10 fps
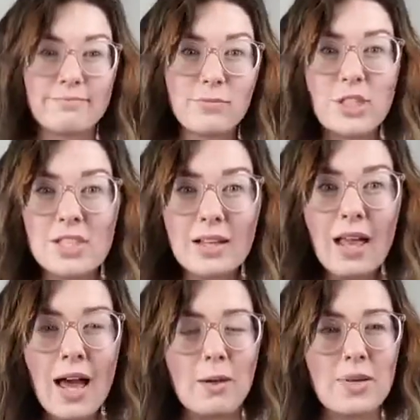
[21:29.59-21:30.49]
which is a
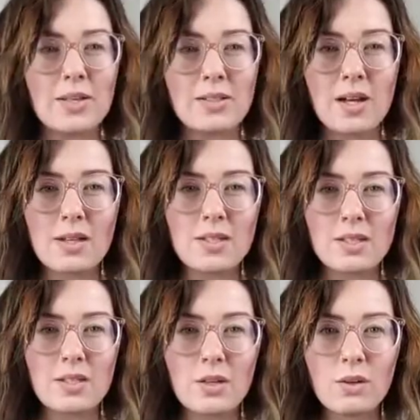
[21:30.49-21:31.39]
lie because God
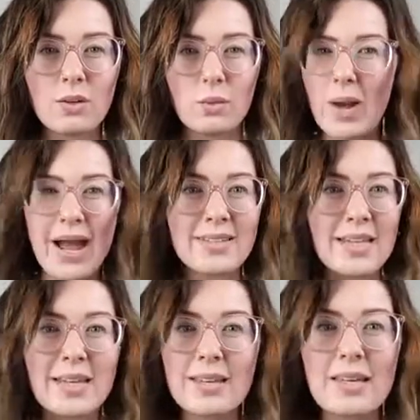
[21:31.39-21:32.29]
says he'll ask
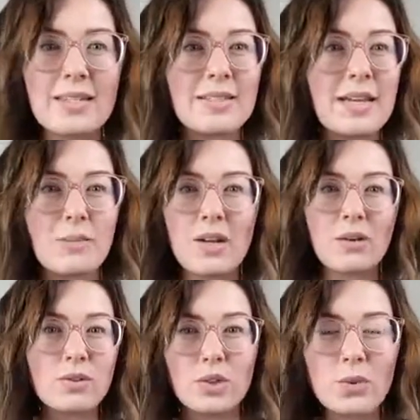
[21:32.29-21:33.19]
anything in his name and
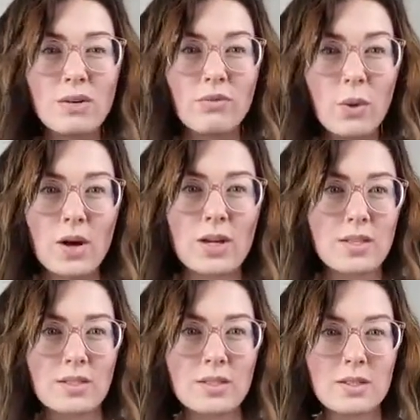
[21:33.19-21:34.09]
he'll do it for
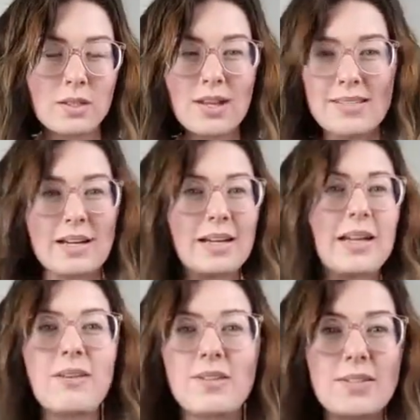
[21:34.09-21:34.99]
us. He's not going to
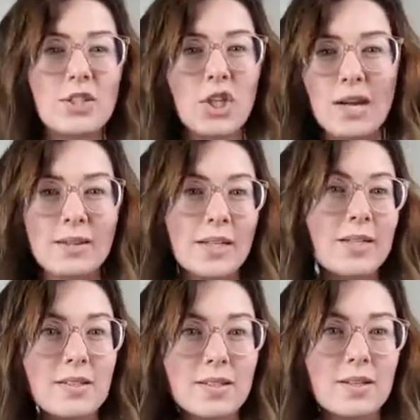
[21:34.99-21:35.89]
give us a
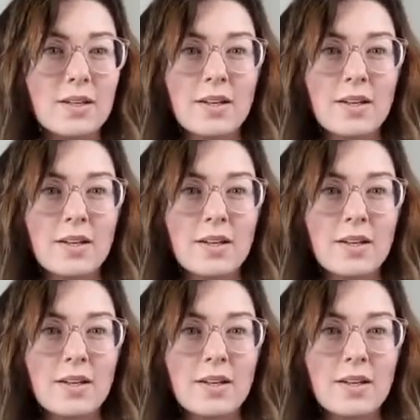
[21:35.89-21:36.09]
checklist,